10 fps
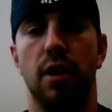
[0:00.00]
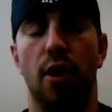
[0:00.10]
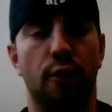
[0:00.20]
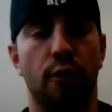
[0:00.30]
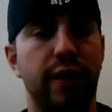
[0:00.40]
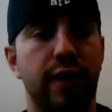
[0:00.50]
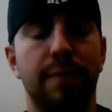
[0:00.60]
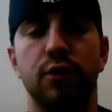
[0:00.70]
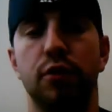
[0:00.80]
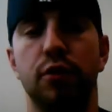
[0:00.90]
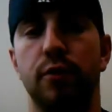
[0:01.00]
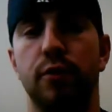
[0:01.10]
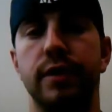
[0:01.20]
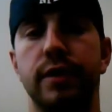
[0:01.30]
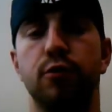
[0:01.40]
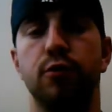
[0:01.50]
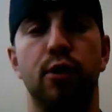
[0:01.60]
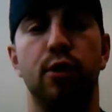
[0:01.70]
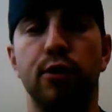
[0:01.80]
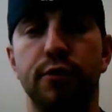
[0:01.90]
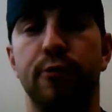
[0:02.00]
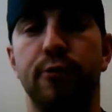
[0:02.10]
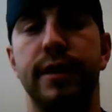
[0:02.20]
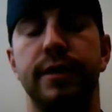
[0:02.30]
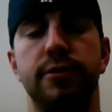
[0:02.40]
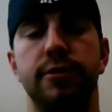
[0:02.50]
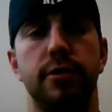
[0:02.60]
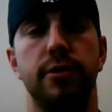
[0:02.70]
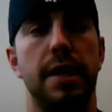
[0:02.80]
Our families are friends. We're close friends.